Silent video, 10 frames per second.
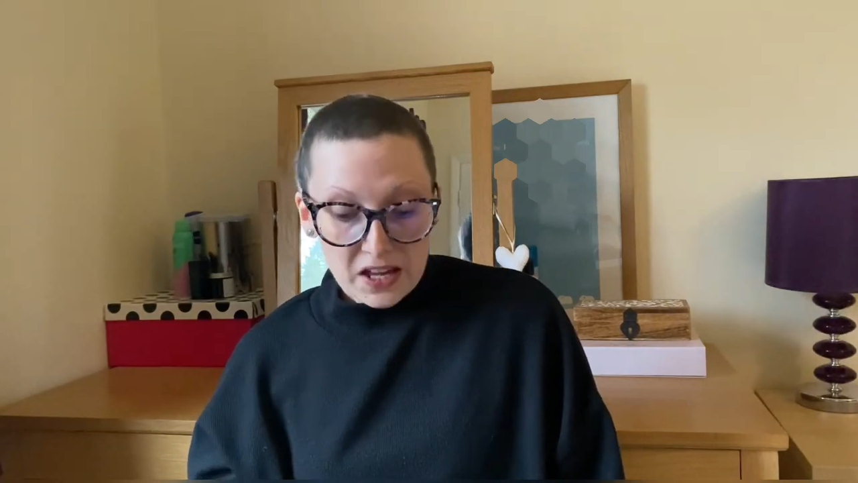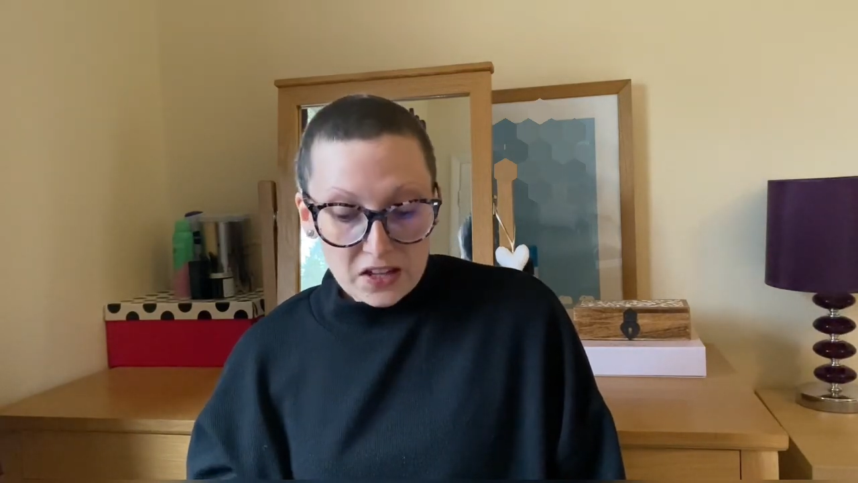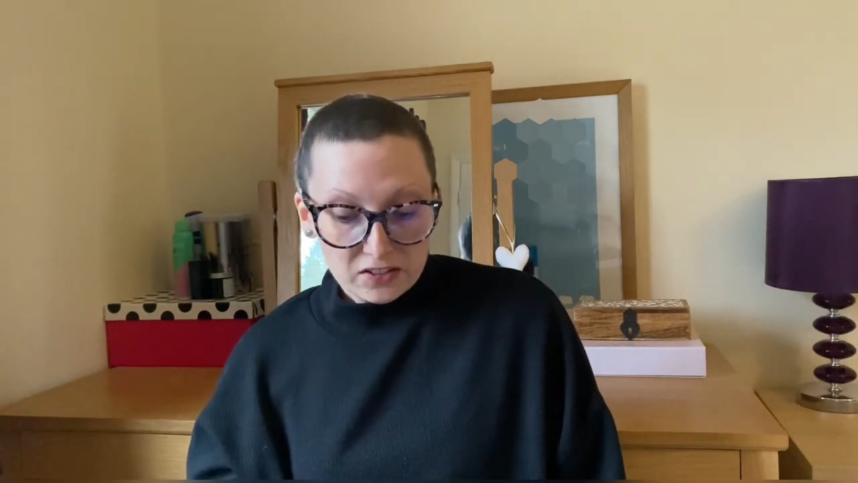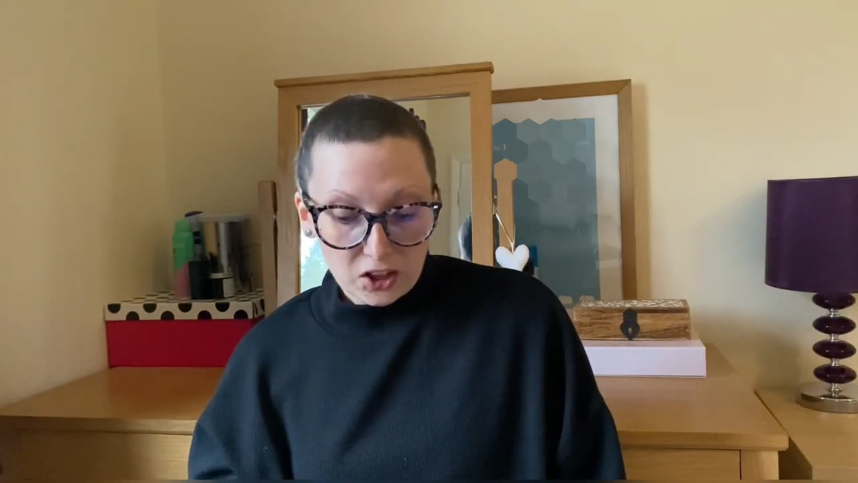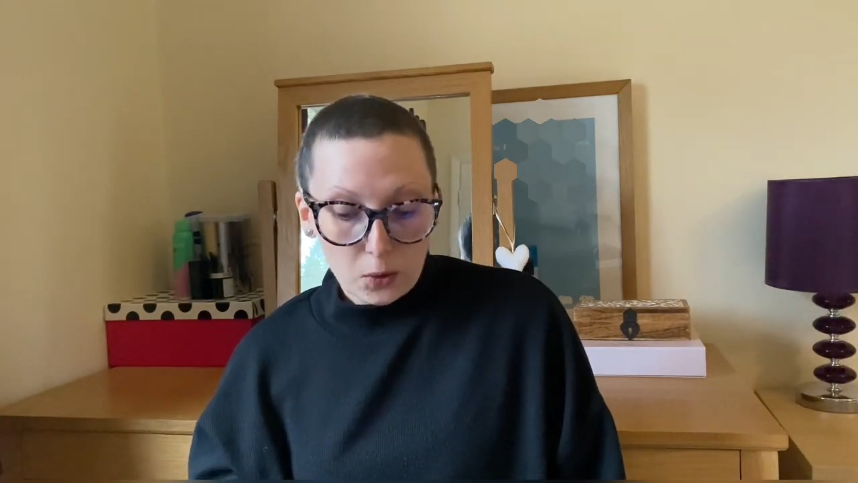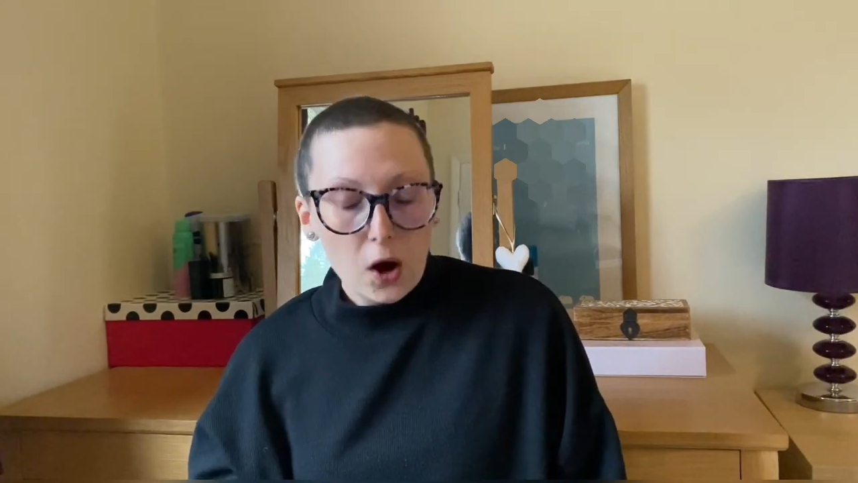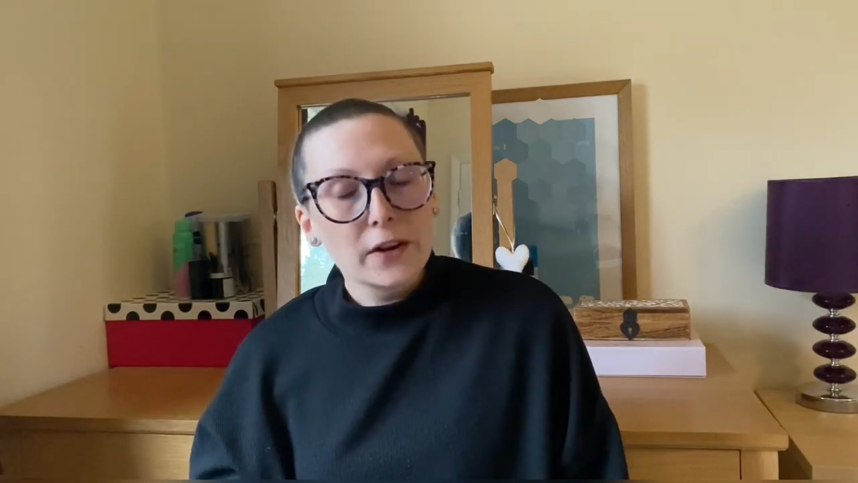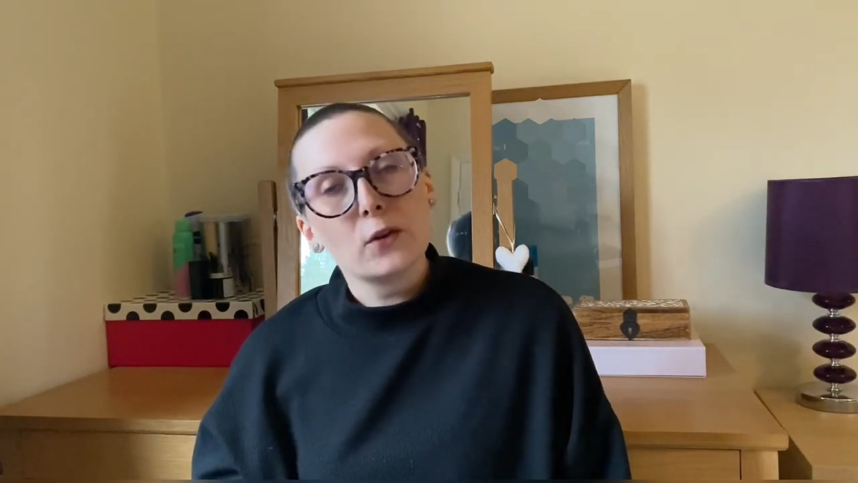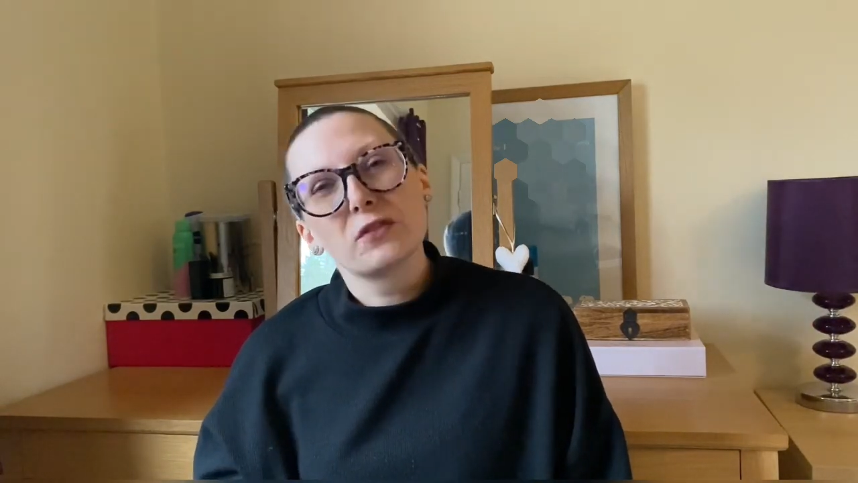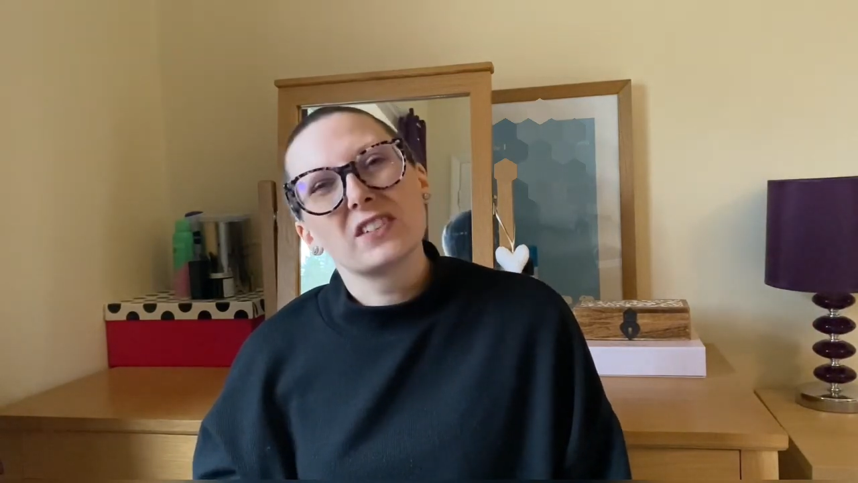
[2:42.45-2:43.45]
So, and
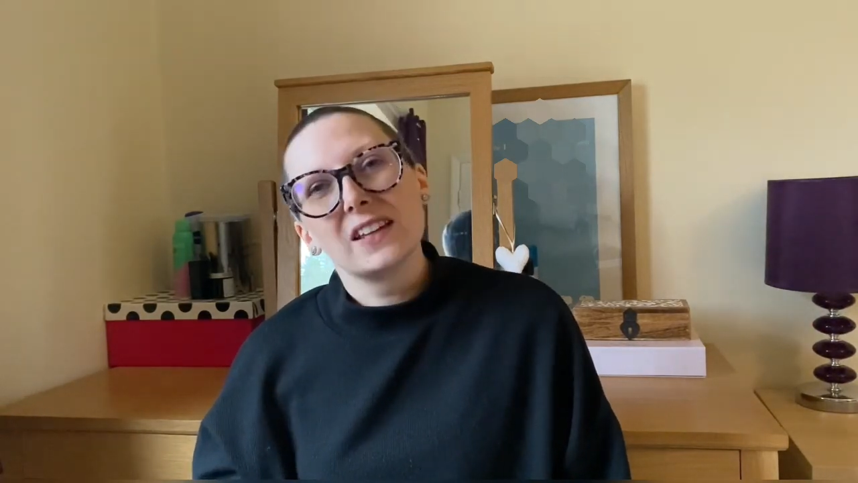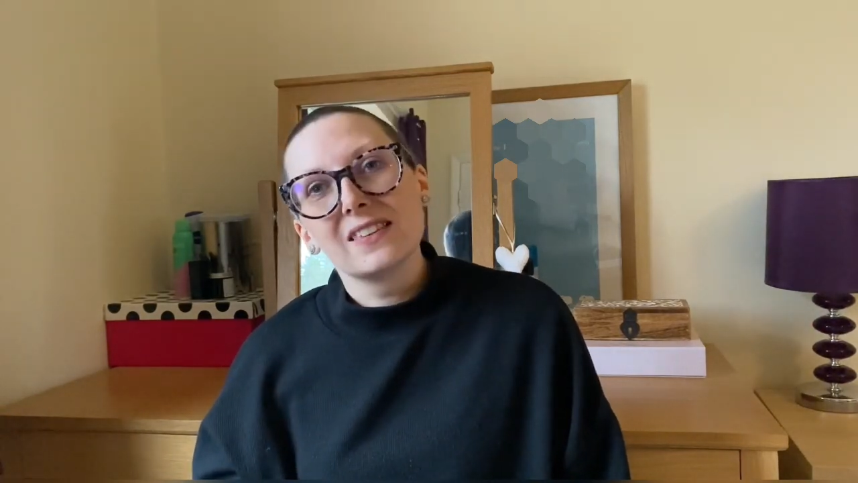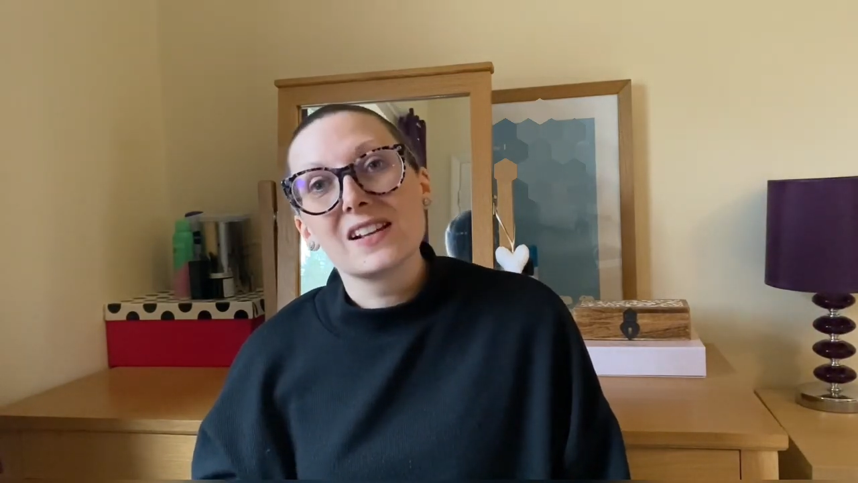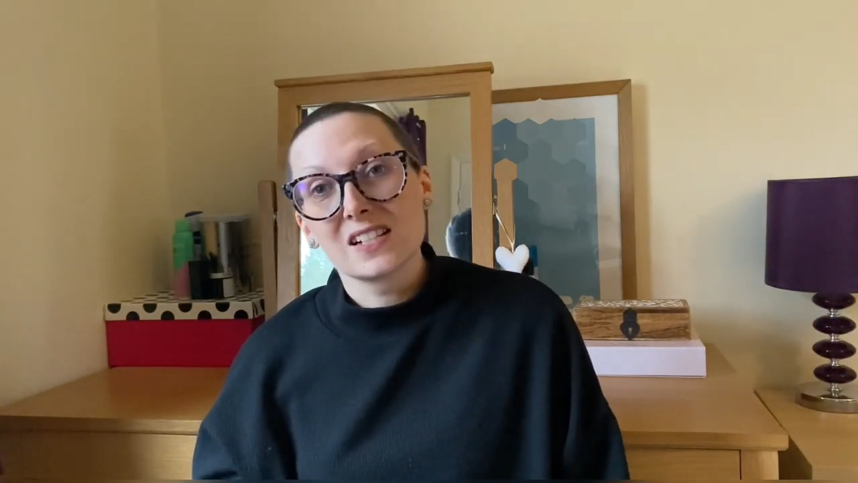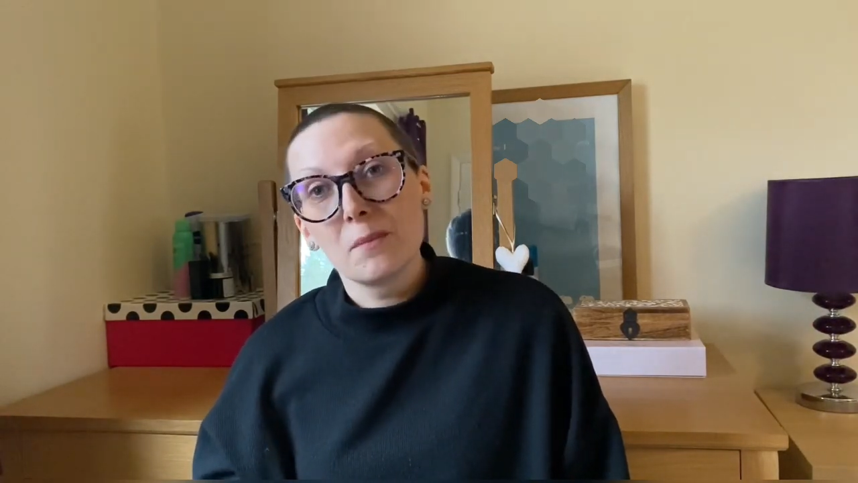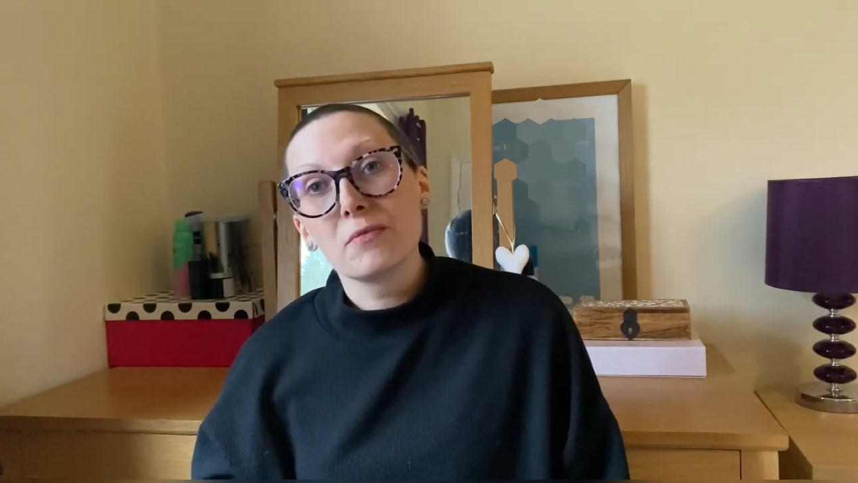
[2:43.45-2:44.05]
obviously there's some